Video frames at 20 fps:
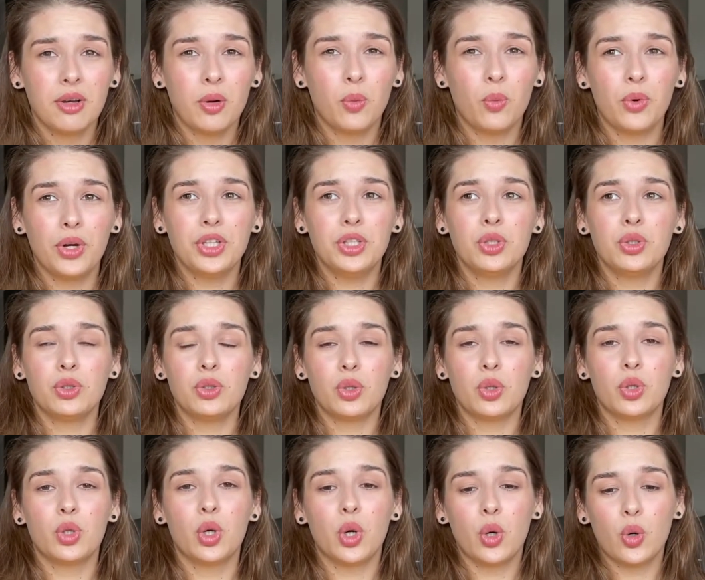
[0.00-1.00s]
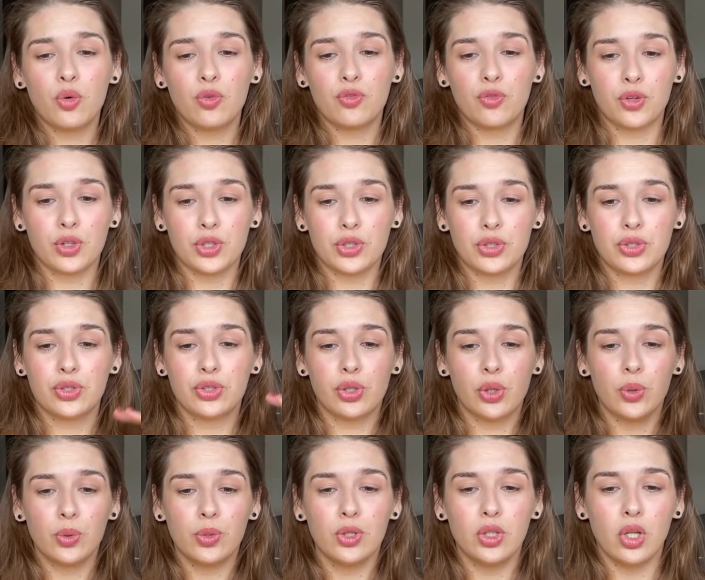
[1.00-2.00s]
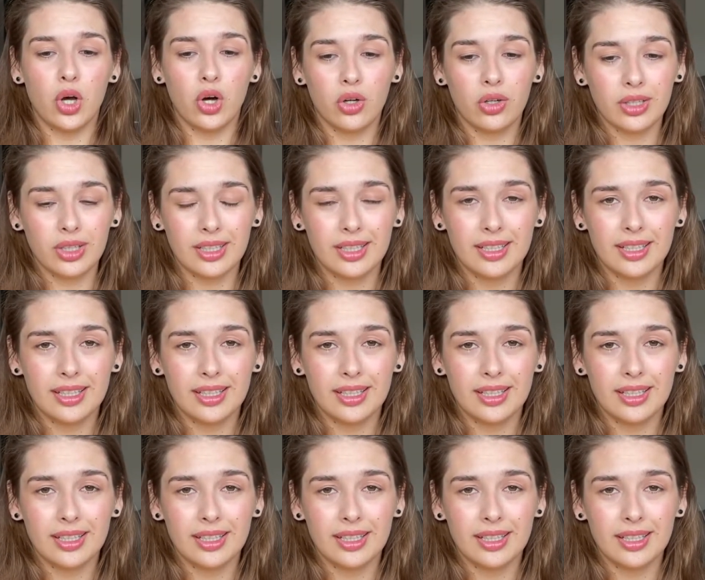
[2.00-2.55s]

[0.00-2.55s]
When you go for so long,